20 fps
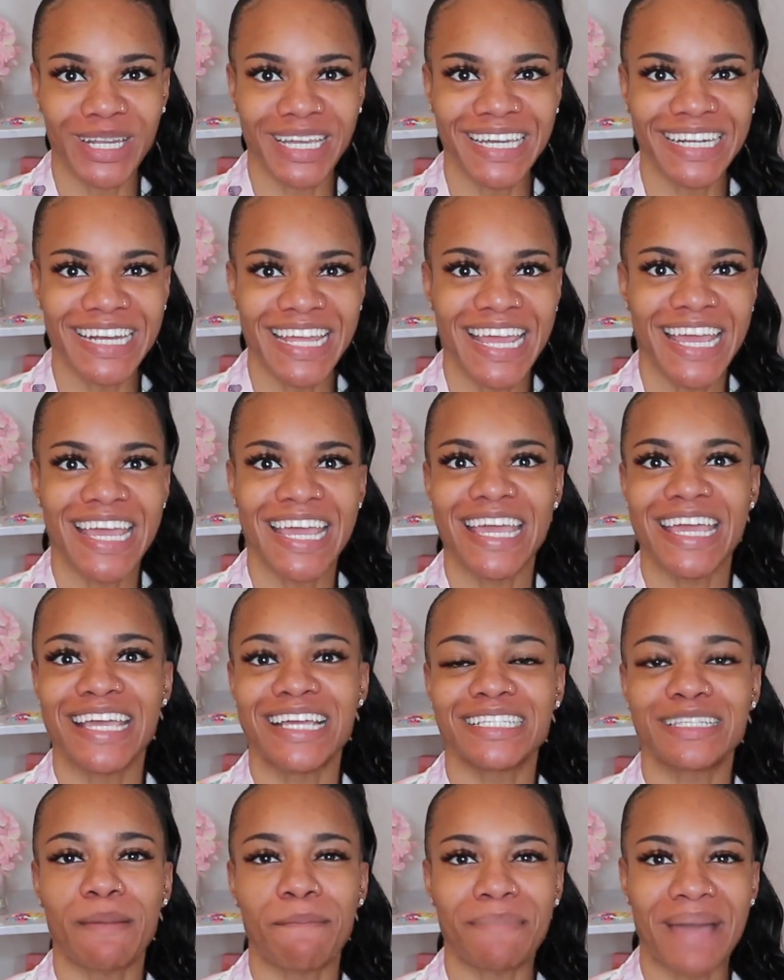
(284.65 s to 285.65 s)
in
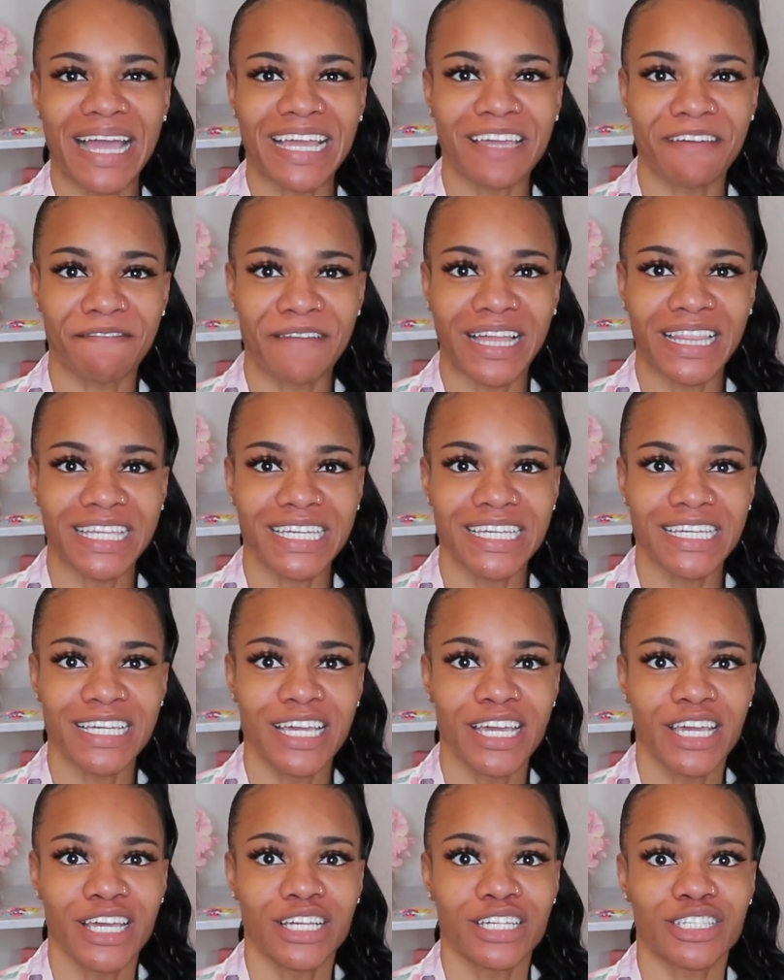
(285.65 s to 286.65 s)
is Machiavelli.